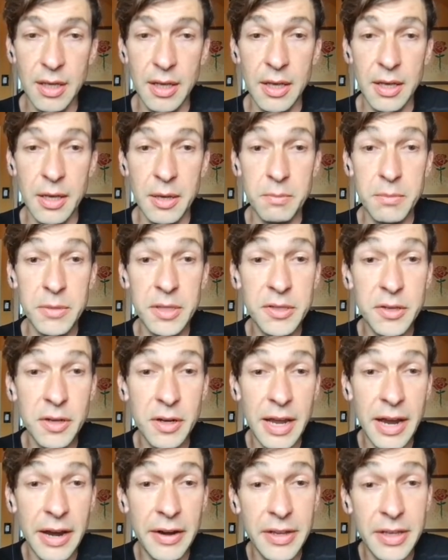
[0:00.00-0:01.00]

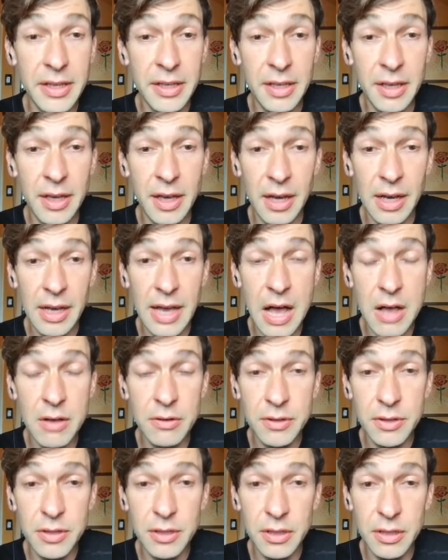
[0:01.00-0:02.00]
Missionary
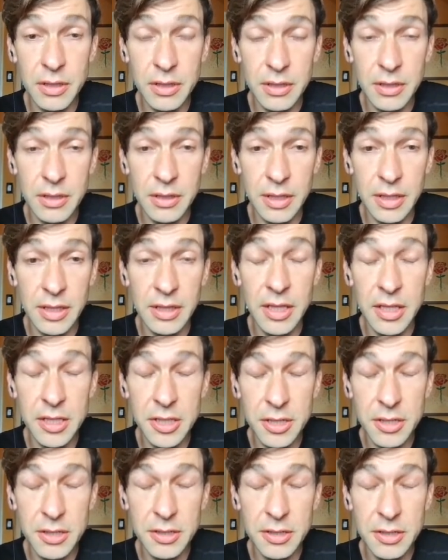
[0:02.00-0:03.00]
Council,
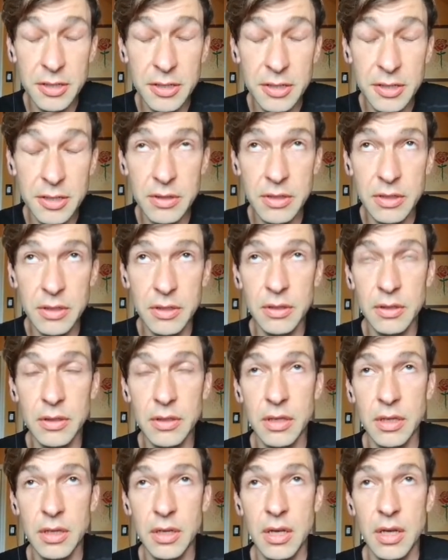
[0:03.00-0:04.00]
Indigenous Council,